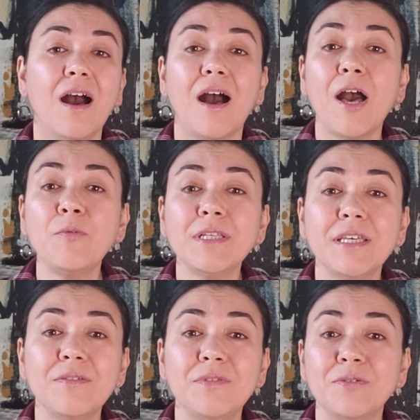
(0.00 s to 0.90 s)
I will
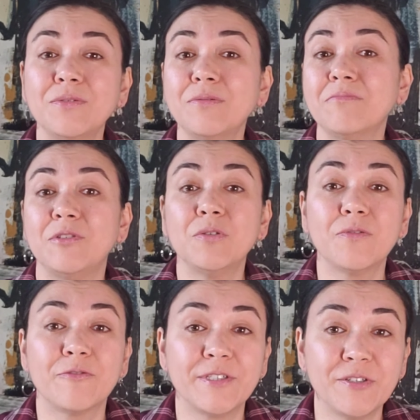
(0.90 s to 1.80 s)
give you
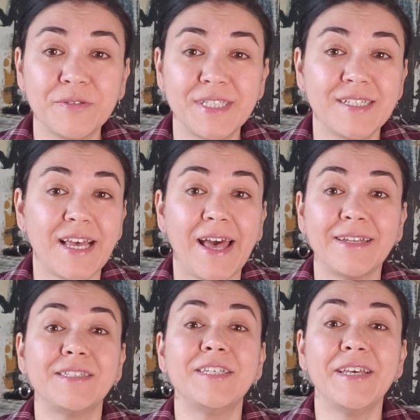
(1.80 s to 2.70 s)
useful resources
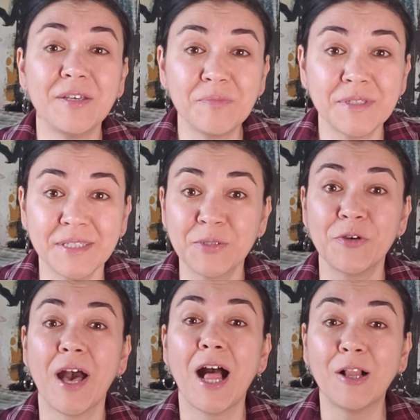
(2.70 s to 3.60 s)
and tips
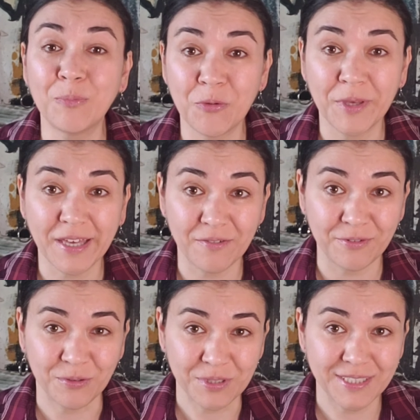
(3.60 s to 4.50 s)
to help you become
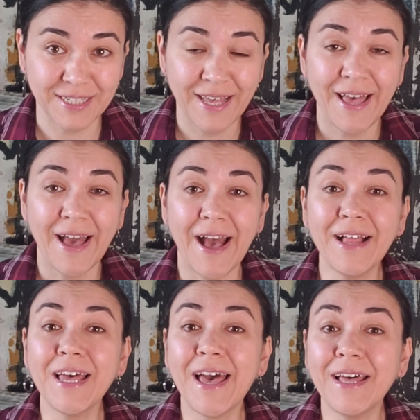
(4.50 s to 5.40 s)
fluent.
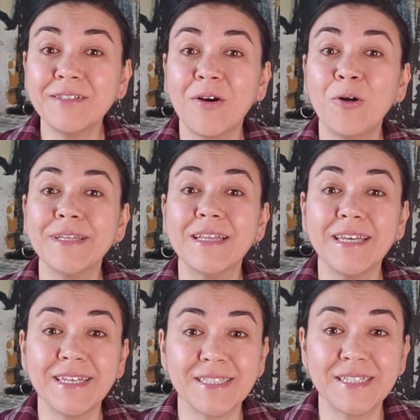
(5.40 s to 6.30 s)
I'll add all the
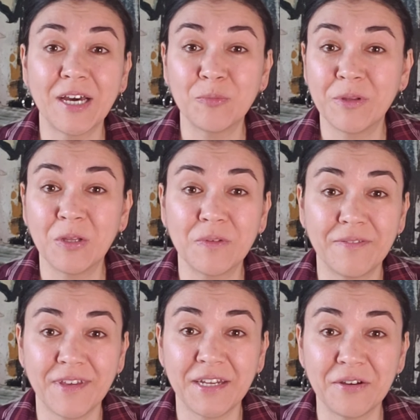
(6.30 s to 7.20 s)
links down below the
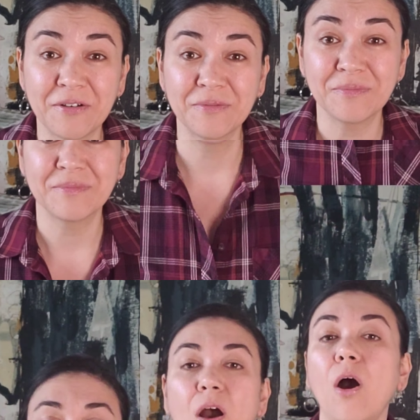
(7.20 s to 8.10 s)
video.
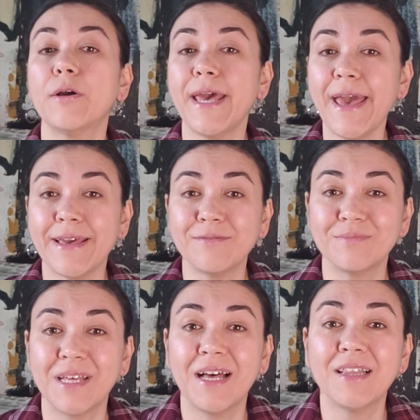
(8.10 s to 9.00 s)
Okay,
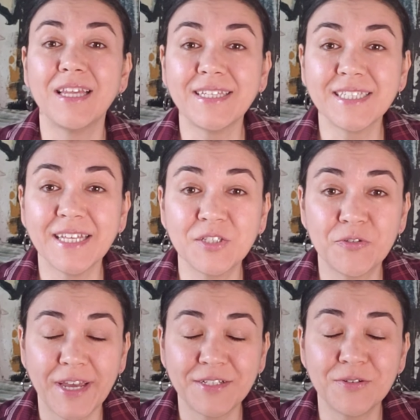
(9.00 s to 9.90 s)
let's get
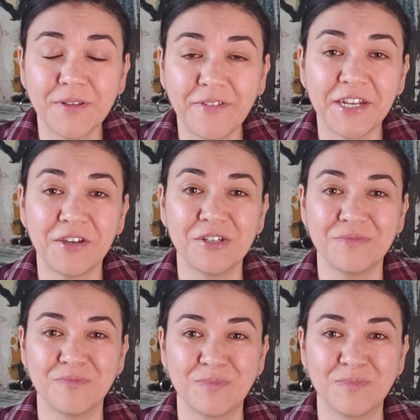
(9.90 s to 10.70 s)
straight to the video.